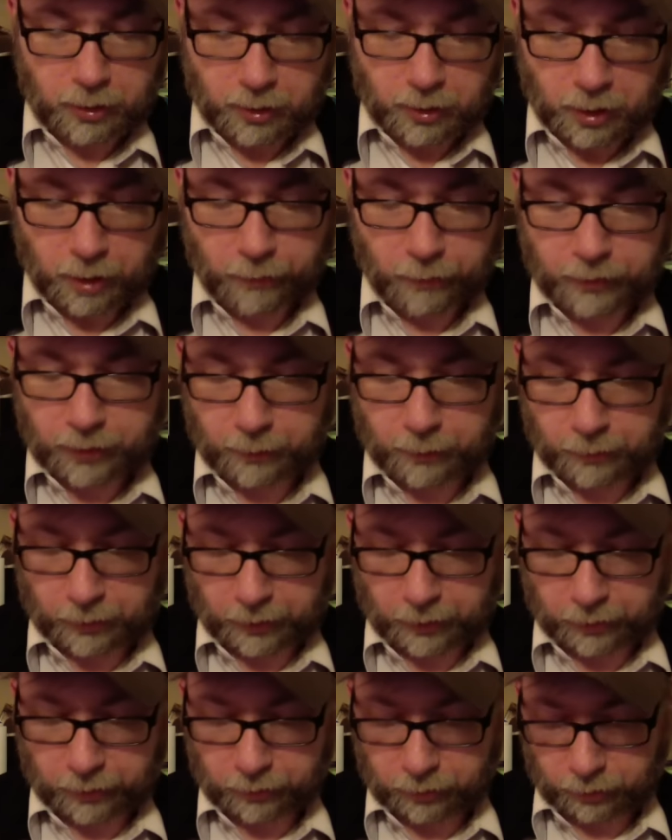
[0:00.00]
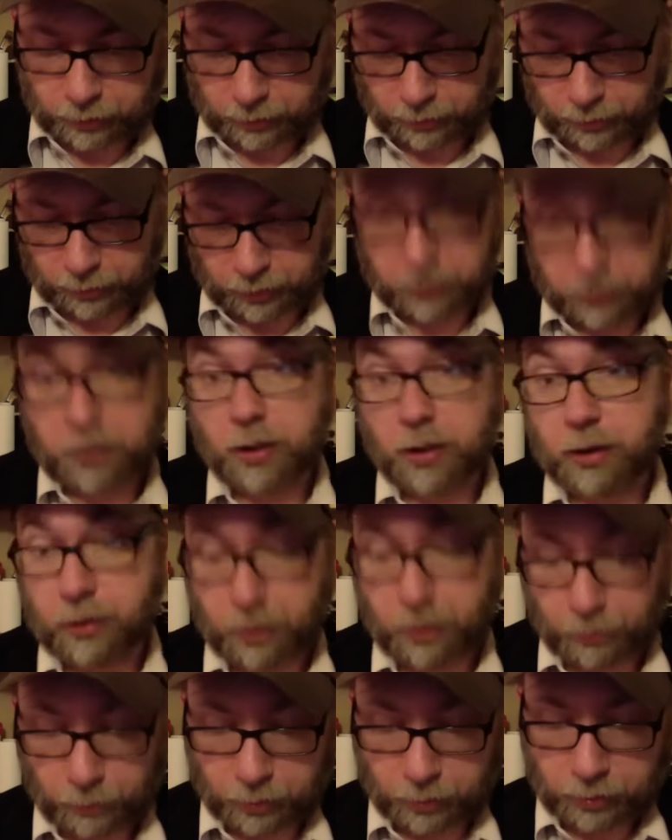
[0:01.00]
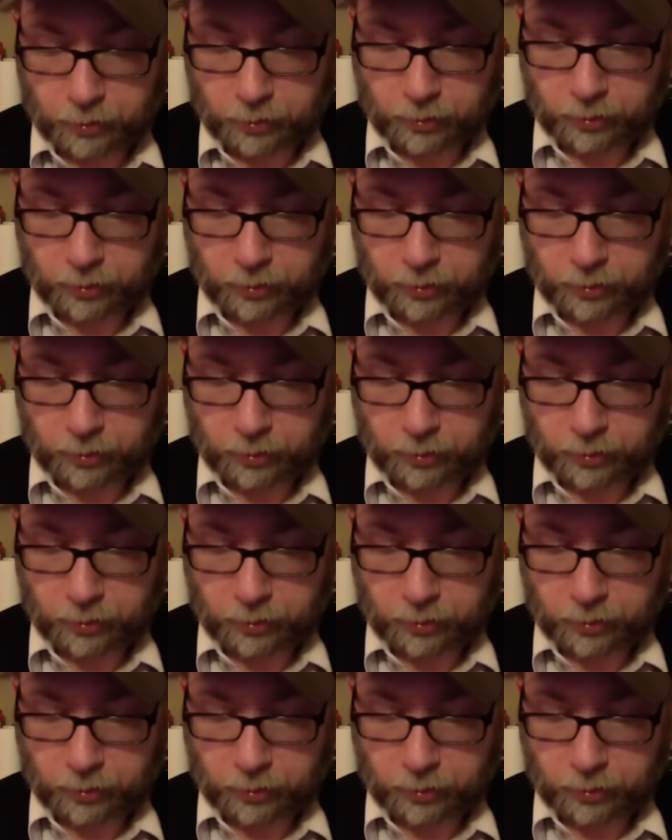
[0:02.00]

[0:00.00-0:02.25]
I always keep the letters, just in case you get one.